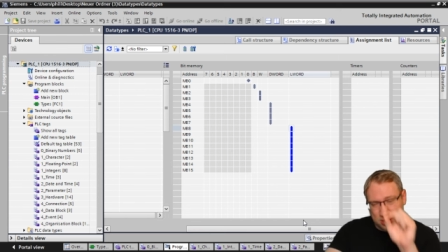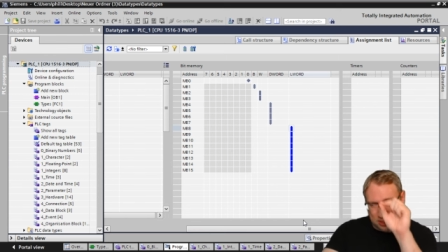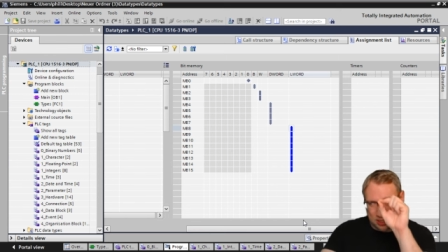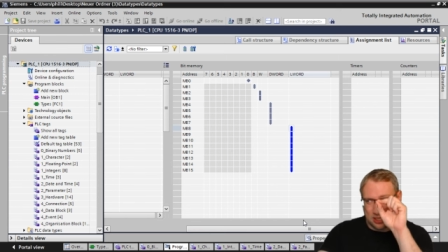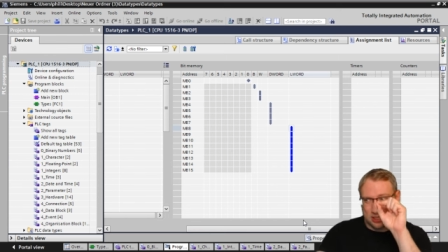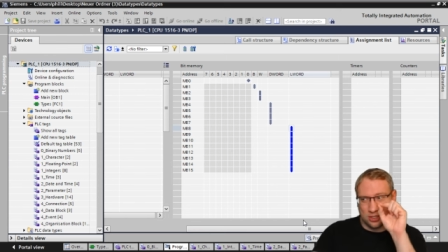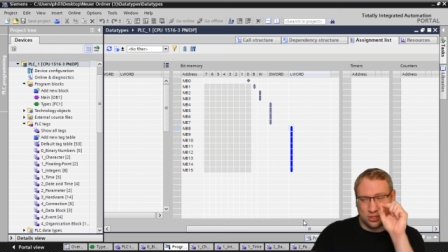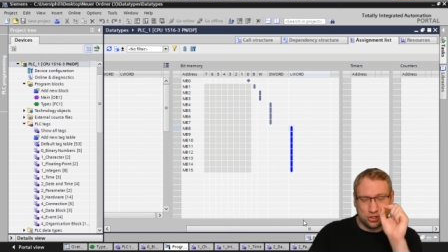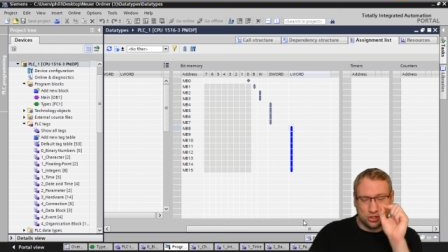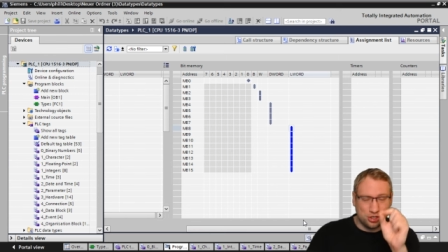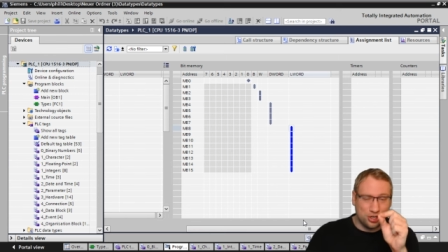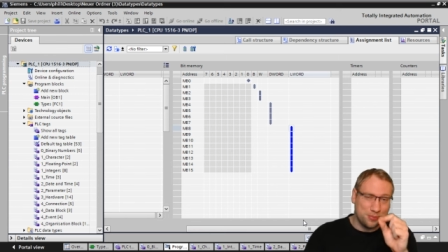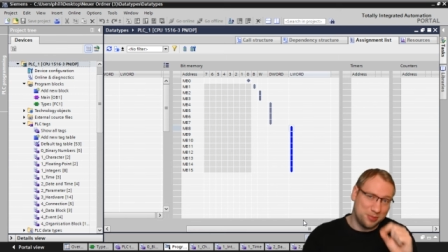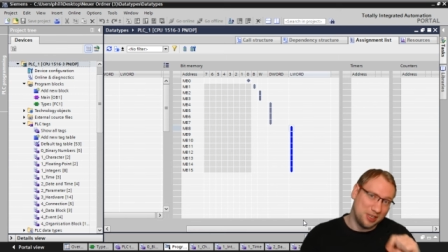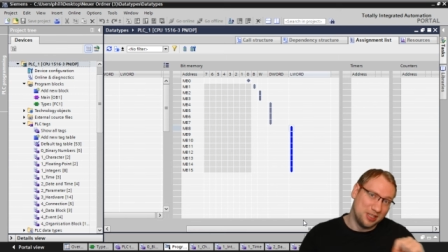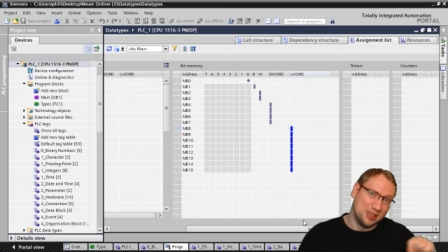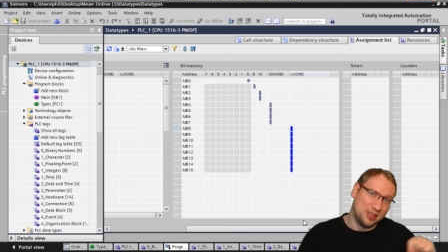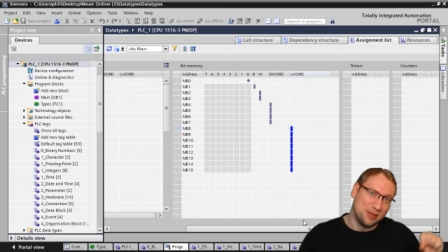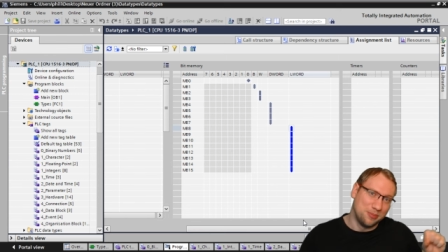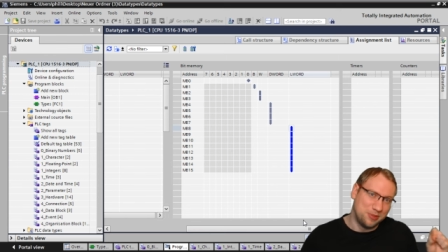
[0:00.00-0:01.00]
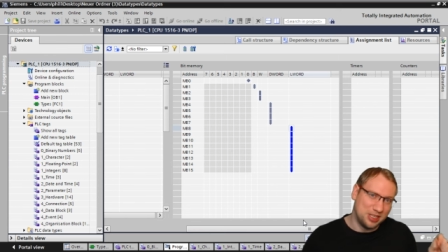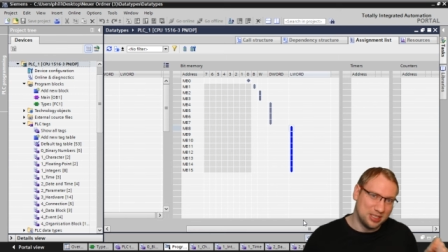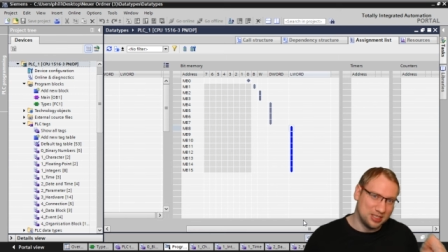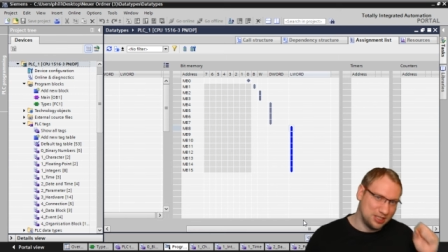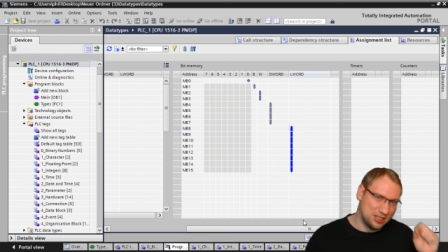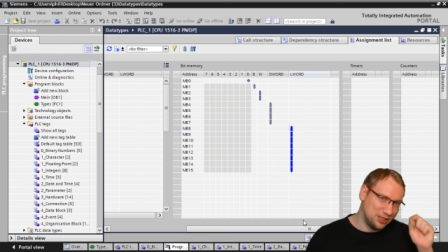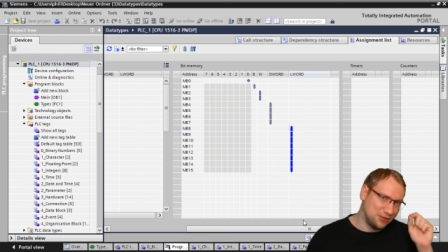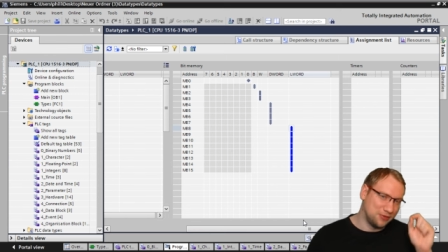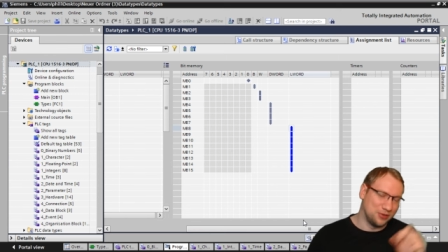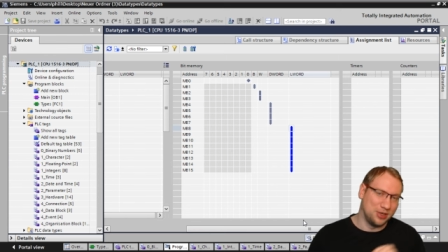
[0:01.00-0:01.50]
There's a chip in the P L
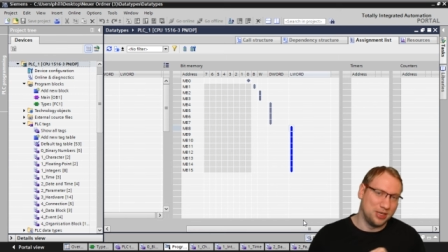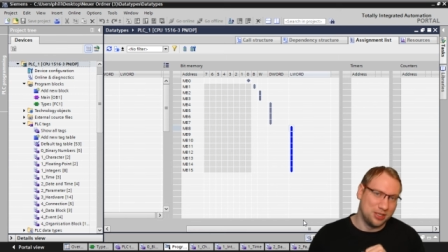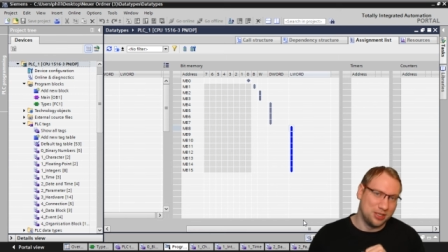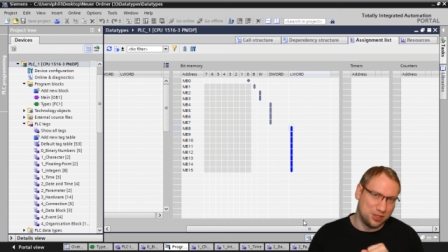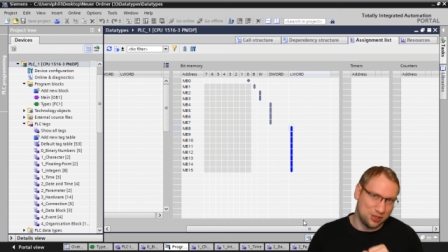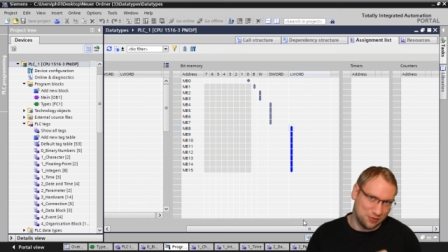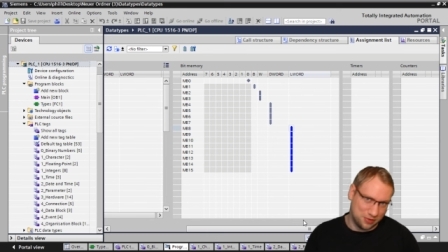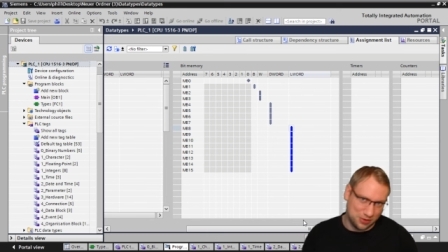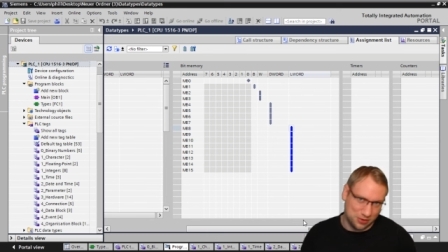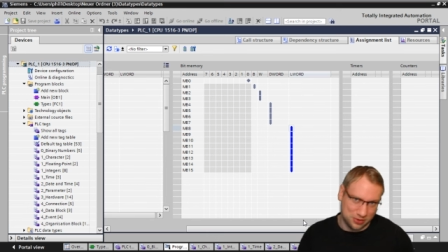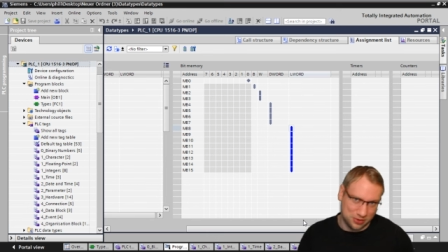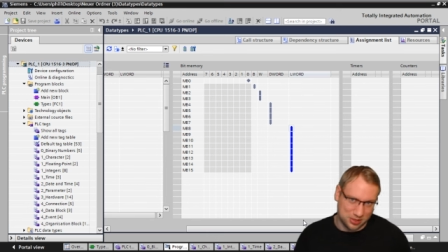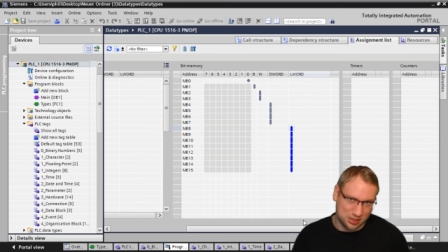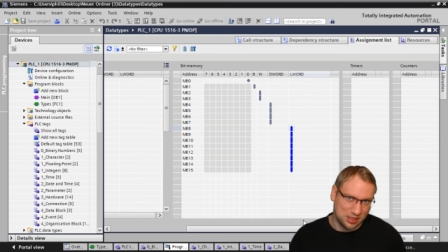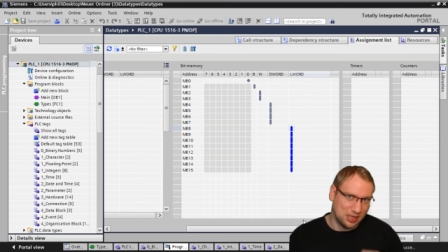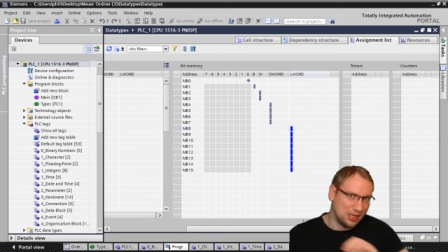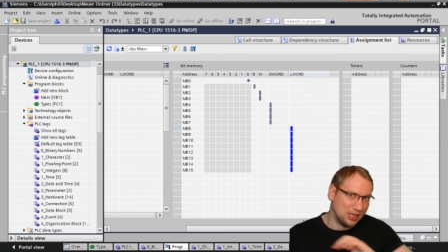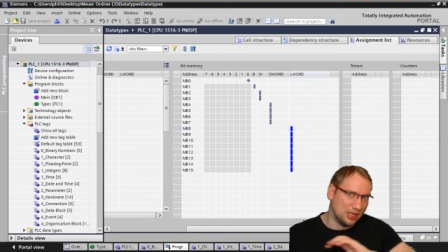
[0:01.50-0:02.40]
C for each of those.